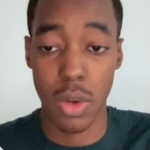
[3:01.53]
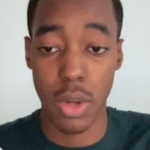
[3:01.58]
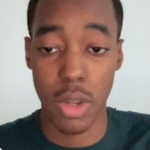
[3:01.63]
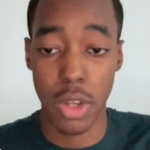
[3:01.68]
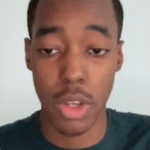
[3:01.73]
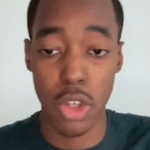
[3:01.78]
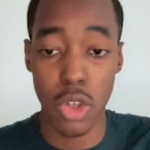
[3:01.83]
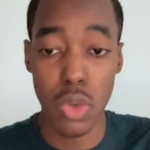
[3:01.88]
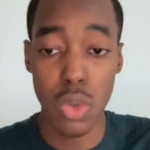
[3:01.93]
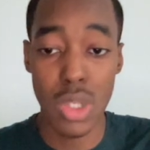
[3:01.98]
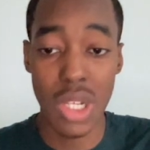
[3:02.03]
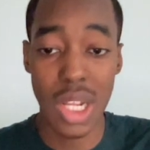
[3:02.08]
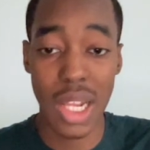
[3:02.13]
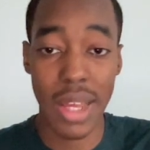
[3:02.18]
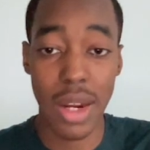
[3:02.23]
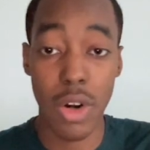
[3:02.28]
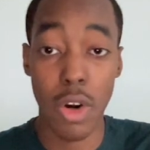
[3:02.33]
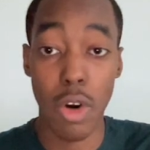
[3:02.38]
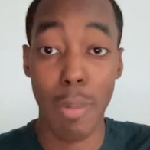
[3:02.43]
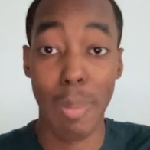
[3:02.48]

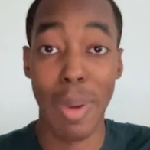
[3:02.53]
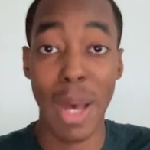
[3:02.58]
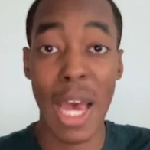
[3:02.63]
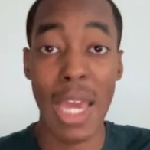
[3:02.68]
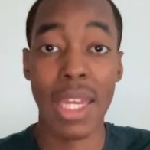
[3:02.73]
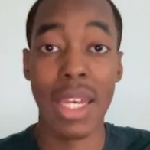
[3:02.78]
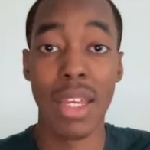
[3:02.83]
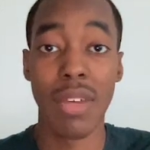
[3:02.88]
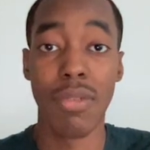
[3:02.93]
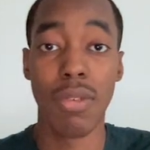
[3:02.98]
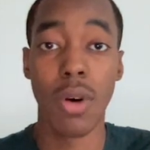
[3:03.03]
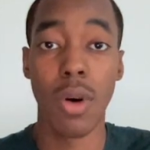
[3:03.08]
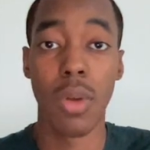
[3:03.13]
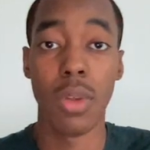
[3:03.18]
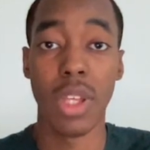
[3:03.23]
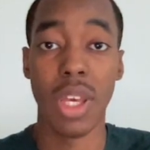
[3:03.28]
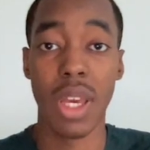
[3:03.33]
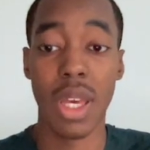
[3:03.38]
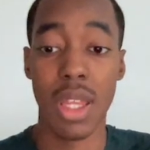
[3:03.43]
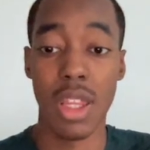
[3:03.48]
newsletter by default
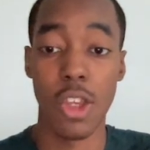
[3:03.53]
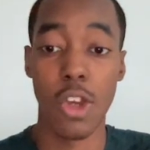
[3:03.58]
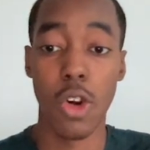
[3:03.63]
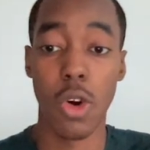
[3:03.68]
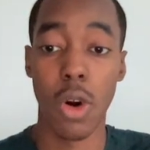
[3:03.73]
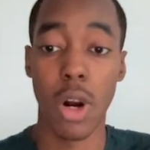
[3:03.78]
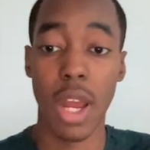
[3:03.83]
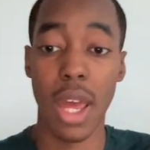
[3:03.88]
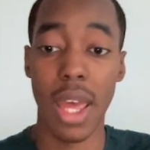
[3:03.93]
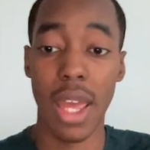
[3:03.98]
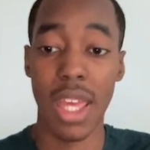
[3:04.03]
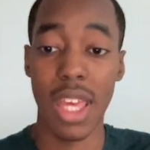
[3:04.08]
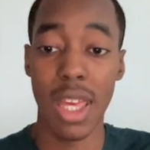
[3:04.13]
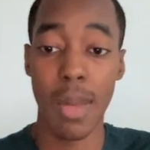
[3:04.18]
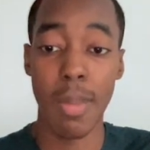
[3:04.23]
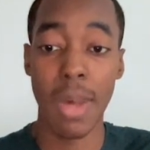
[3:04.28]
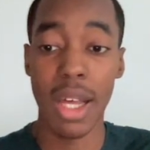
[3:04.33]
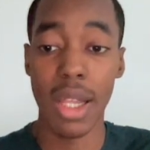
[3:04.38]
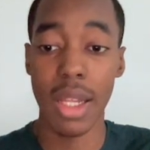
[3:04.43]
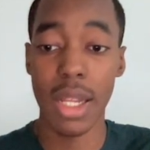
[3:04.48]
is your
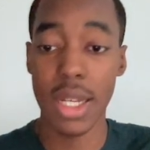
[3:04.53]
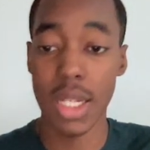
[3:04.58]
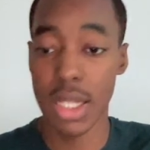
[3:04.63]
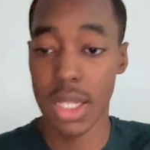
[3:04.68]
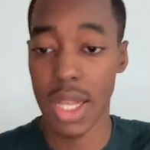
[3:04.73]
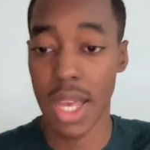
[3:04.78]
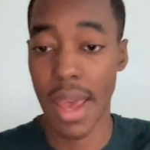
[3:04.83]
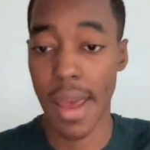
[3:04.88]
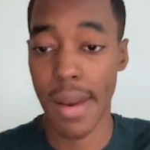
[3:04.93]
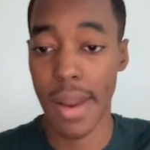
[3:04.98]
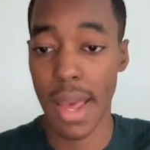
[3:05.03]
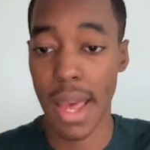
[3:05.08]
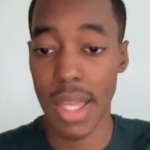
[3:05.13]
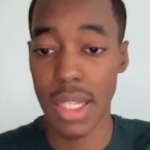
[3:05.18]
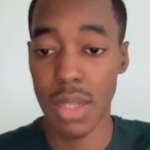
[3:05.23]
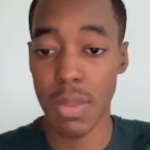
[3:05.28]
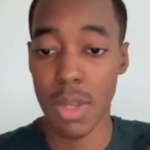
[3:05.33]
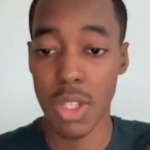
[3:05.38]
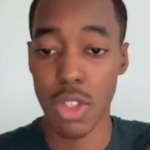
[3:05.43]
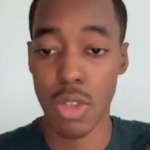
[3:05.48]
email list, and
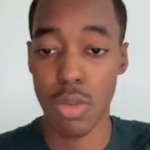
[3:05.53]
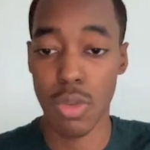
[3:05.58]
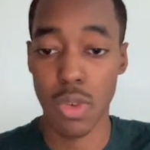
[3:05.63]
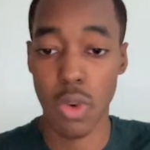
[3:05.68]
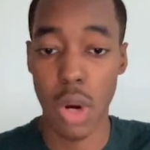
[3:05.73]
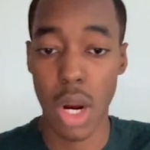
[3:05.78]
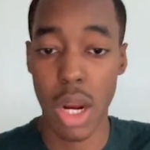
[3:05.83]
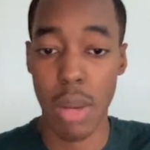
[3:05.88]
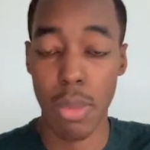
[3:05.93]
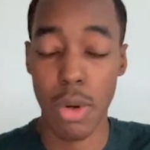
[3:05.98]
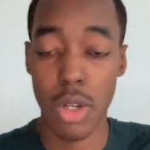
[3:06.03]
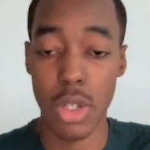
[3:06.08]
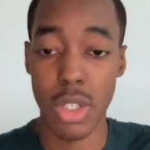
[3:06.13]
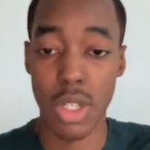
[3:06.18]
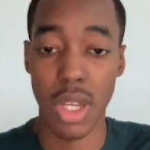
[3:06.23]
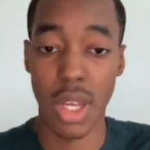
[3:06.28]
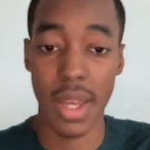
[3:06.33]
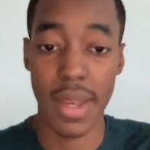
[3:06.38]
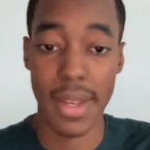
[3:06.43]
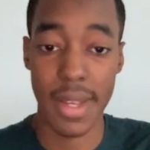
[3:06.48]
SMS subscribers
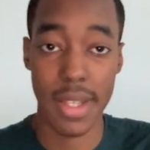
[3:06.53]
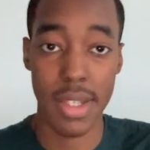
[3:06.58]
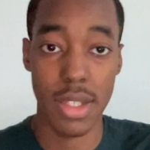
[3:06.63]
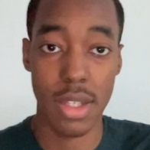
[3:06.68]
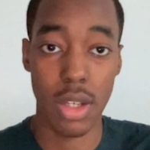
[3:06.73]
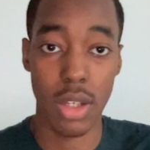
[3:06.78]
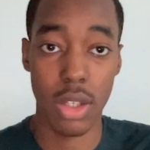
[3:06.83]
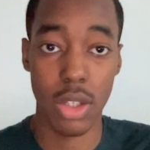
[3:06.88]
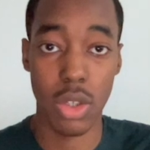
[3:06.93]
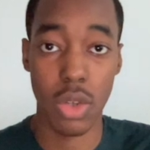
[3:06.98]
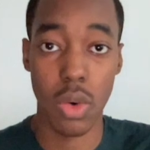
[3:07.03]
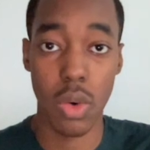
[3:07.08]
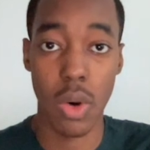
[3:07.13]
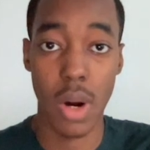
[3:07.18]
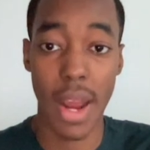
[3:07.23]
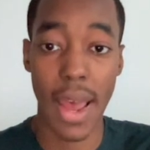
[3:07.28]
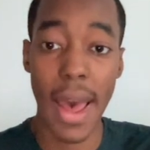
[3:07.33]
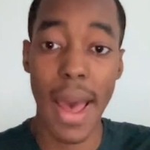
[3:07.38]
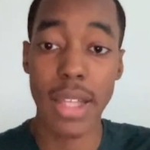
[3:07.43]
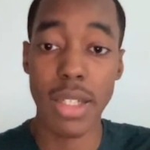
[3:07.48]
is your
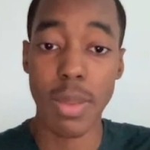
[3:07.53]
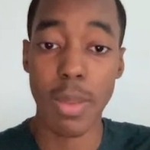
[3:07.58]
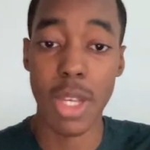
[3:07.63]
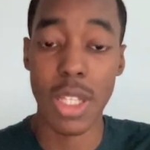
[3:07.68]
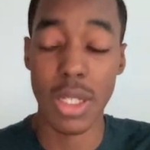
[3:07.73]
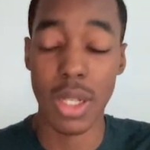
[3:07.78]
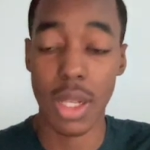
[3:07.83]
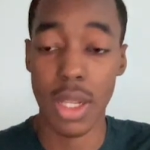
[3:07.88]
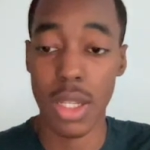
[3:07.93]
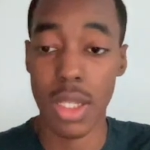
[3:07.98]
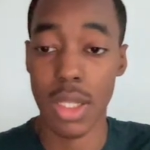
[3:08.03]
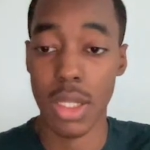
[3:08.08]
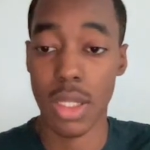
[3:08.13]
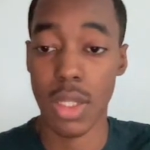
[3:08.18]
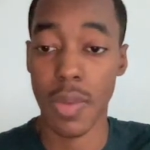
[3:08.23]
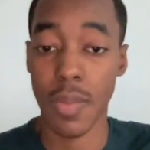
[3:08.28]
SMS list.